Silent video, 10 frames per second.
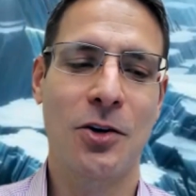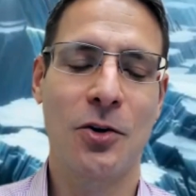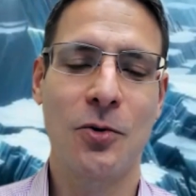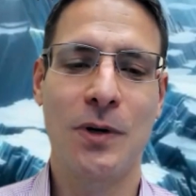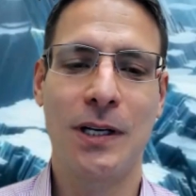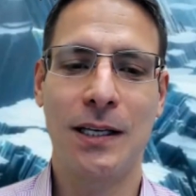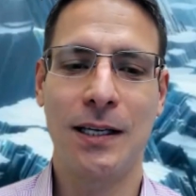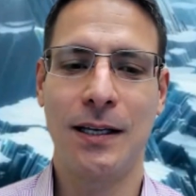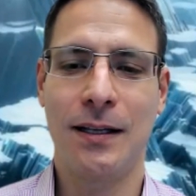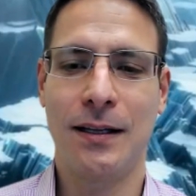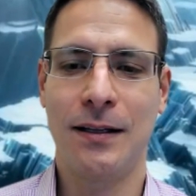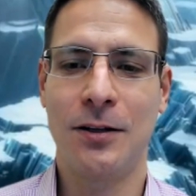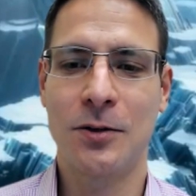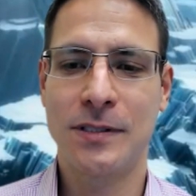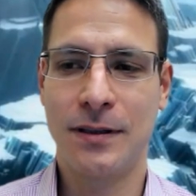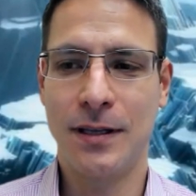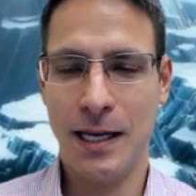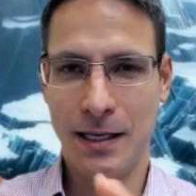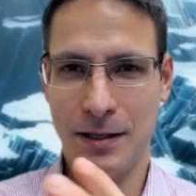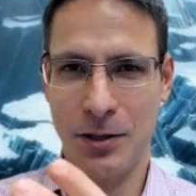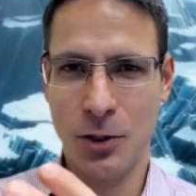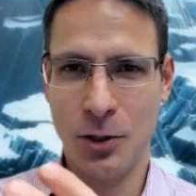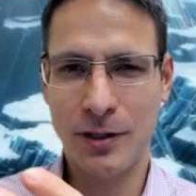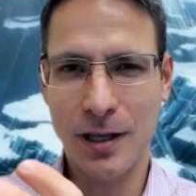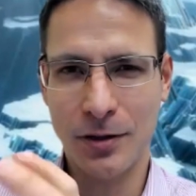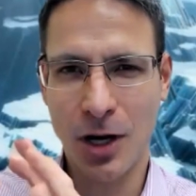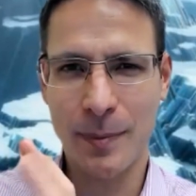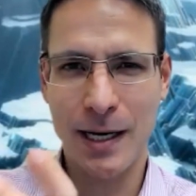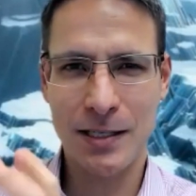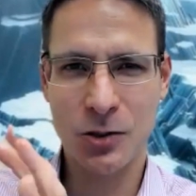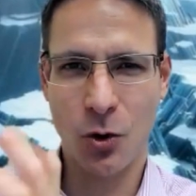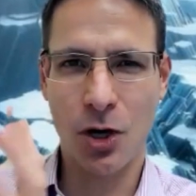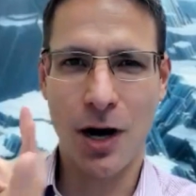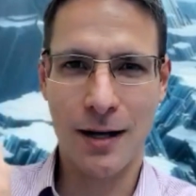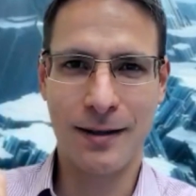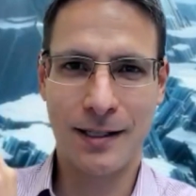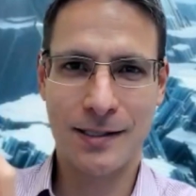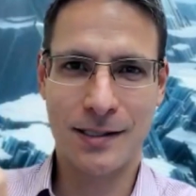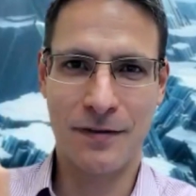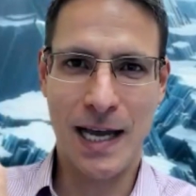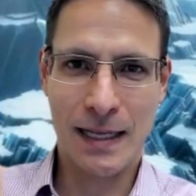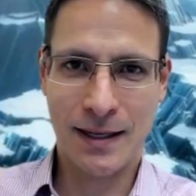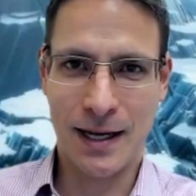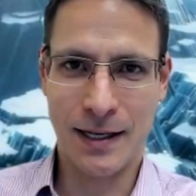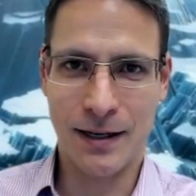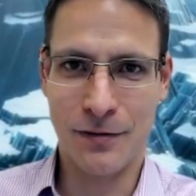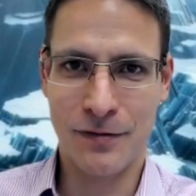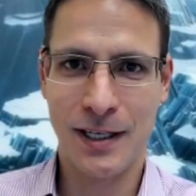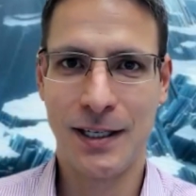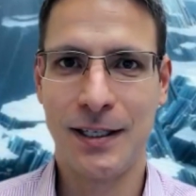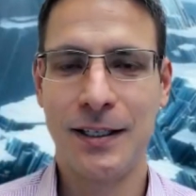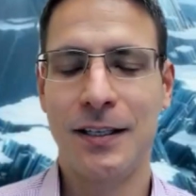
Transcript: So you could talk about the historical context of that kind of,